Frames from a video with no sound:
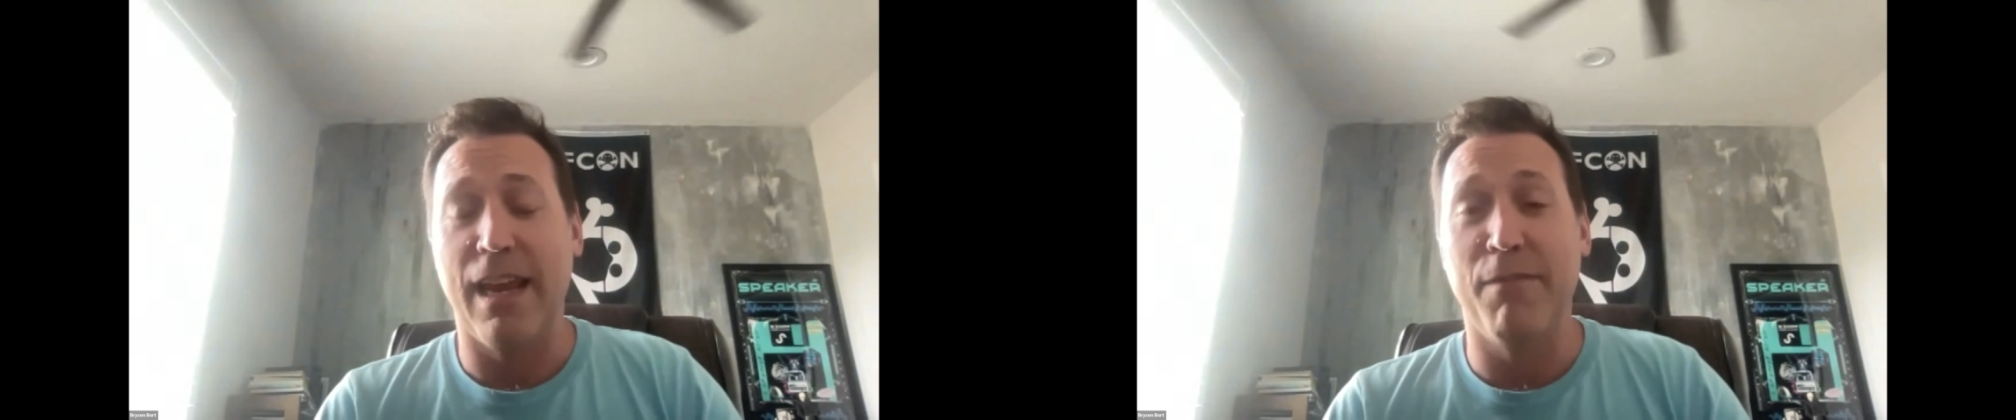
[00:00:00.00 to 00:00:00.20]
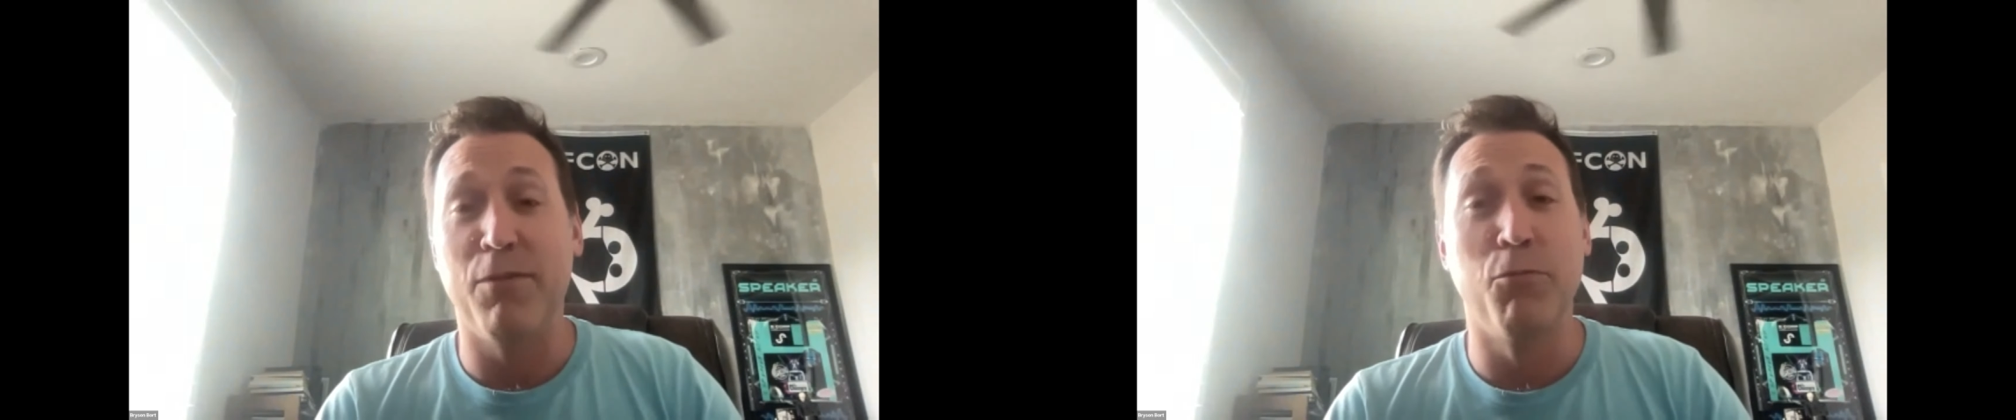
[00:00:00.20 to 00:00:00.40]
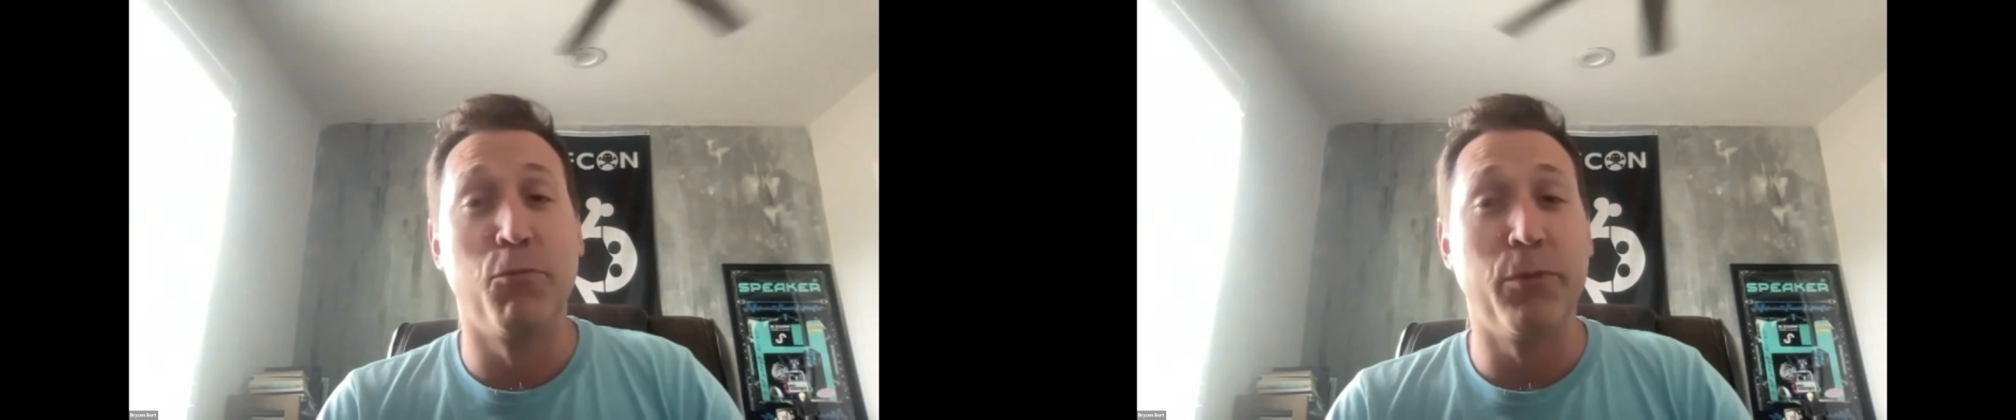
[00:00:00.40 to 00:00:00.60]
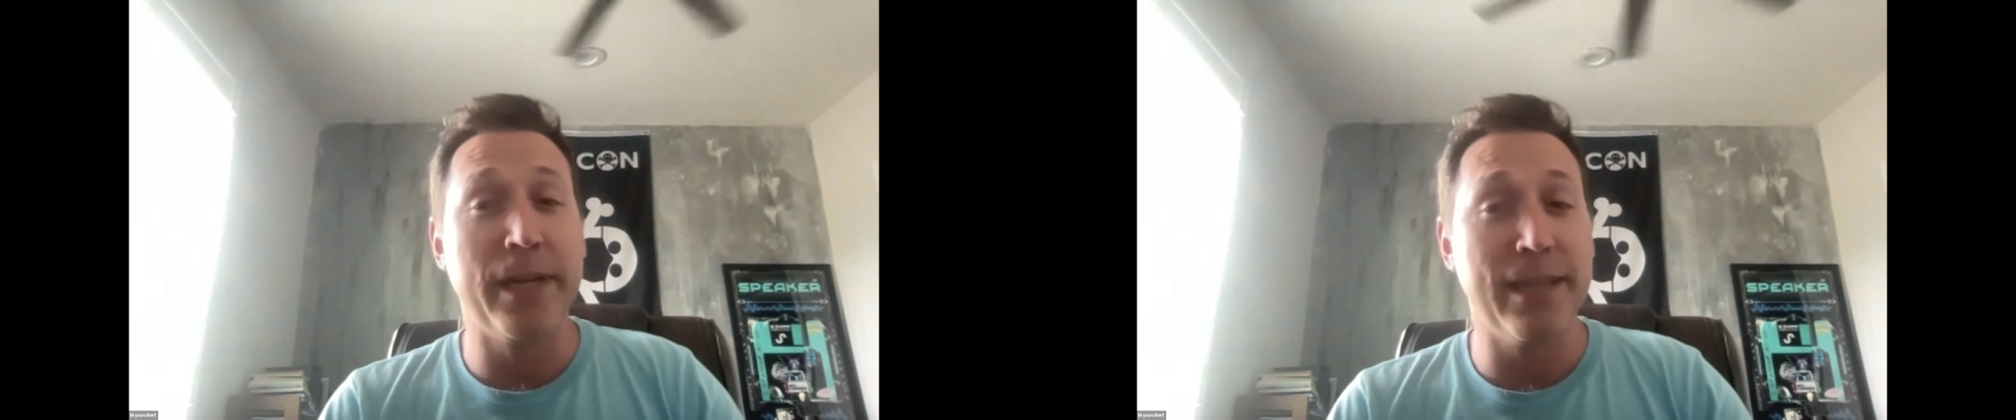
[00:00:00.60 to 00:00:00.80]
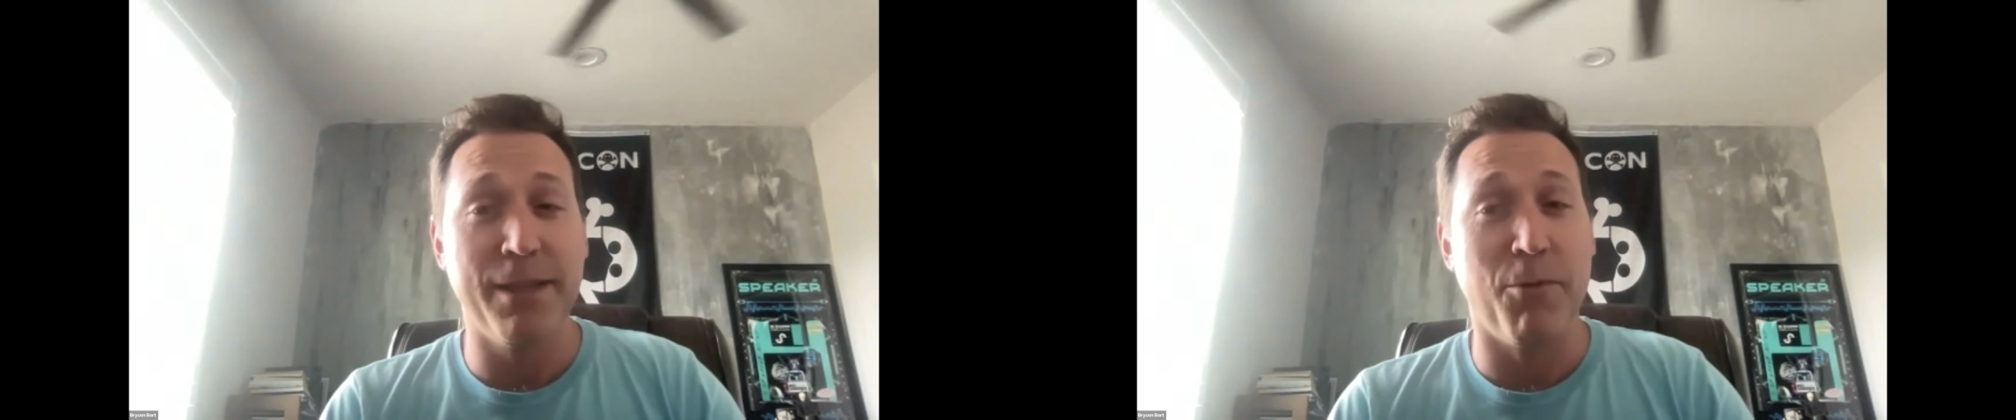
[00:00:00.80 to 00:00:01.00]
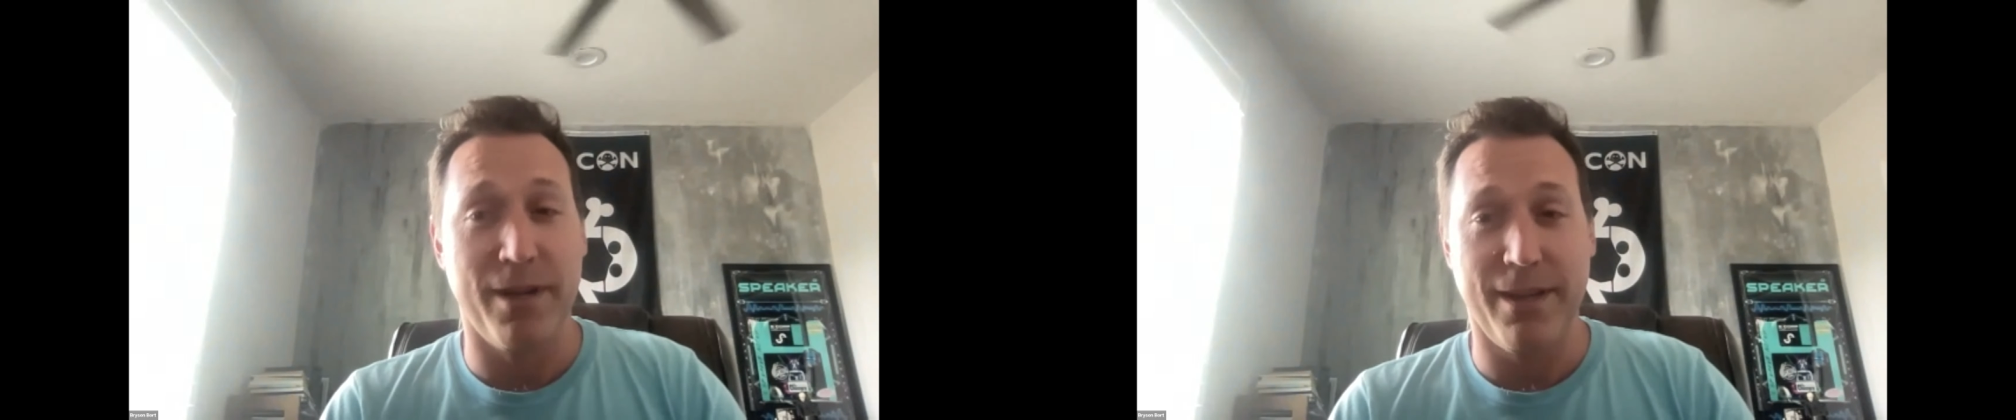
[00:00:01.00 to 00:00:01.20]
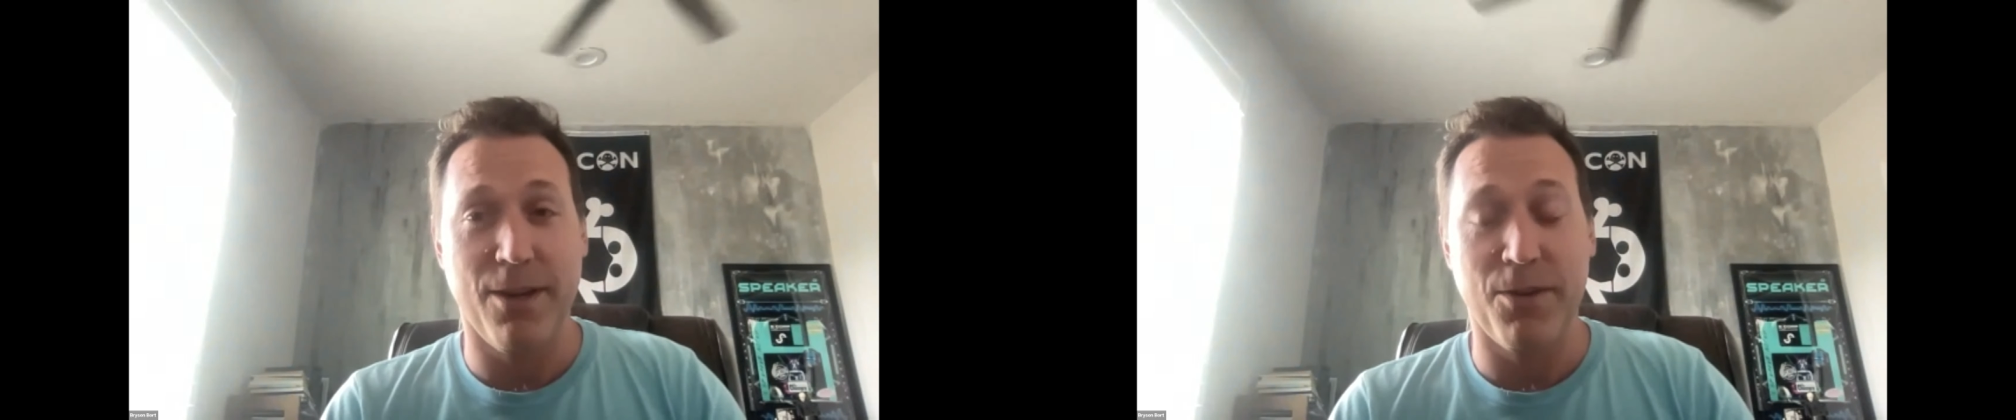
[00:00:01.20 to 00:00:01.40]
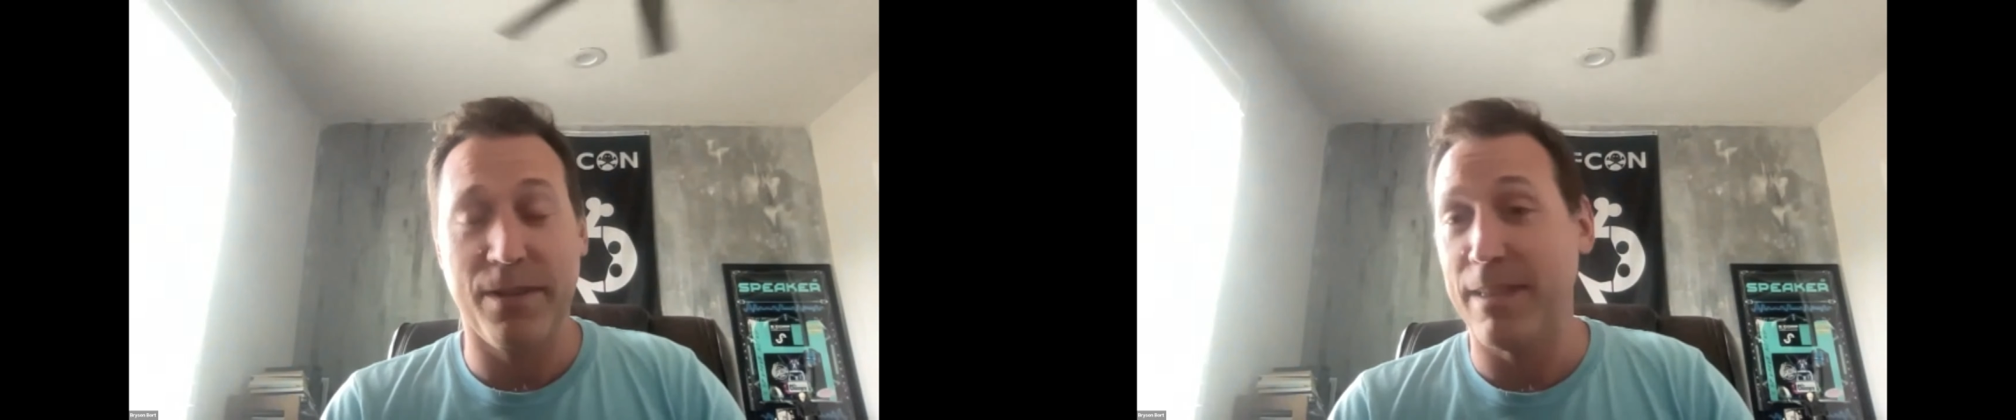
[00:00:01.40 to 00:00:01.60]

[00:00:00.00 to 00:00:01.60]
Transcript: If you really want to go the